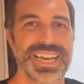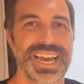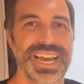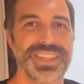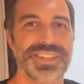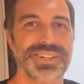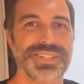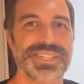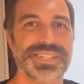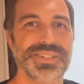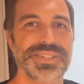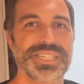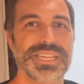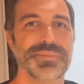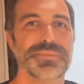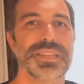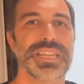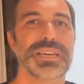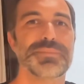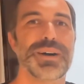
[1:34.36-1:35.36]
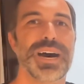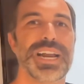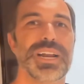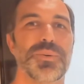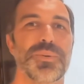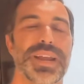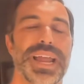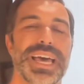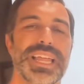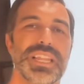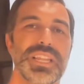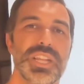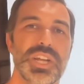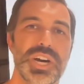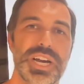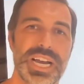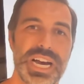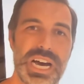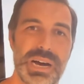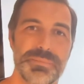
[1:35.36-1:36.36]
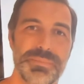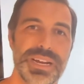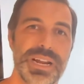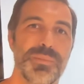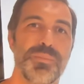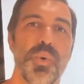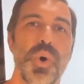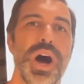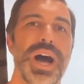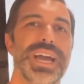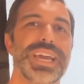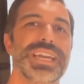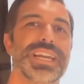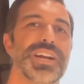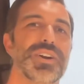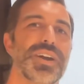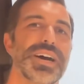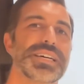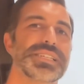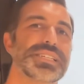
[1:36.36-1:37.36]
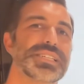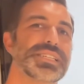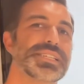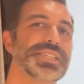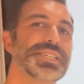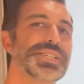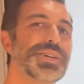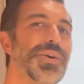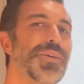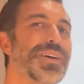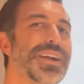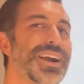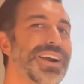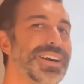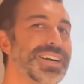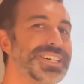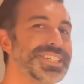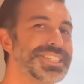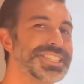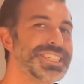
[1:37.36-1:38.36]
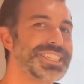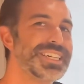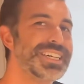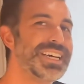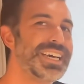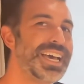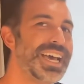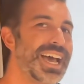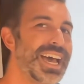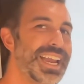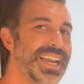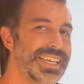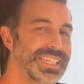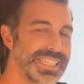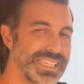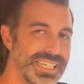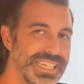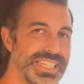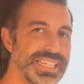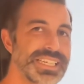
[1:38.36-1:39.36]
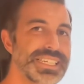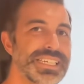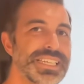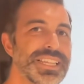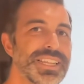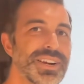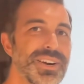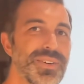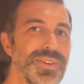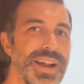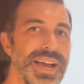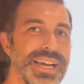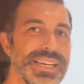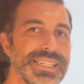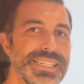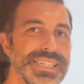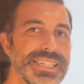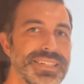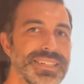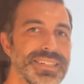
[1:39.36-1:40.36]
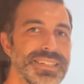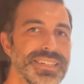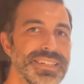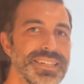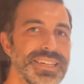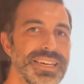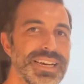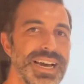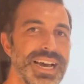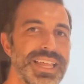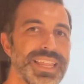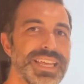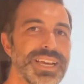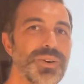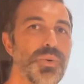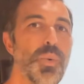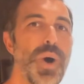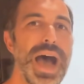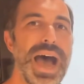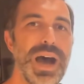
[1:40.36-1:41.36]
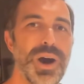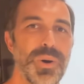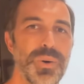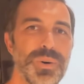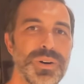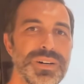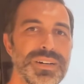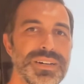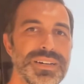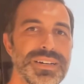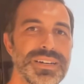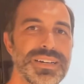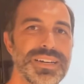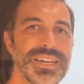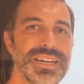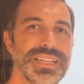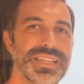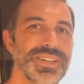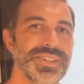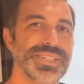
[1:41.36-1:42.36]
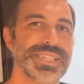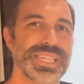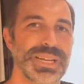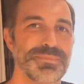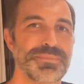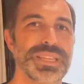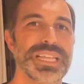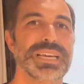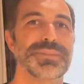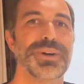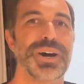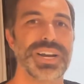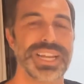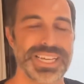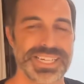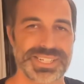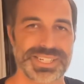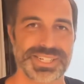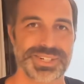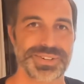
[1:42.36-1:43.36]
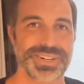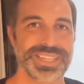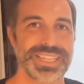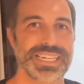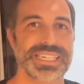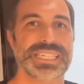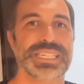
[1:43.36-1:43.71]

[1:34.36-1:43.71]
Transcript: And there's still something about it when I look up and I'm walking across the Stone Arch and I see this in the horizon, I think, wow, there's something about history that